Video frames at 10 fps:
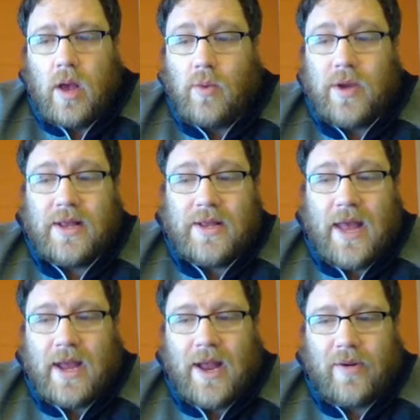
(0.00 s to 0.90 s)
we can
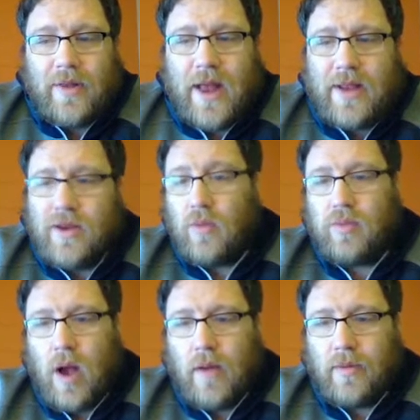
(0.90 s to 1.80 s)
take care of that, no
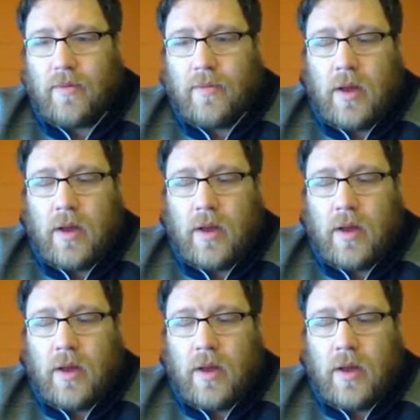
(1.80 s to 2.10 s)
problem.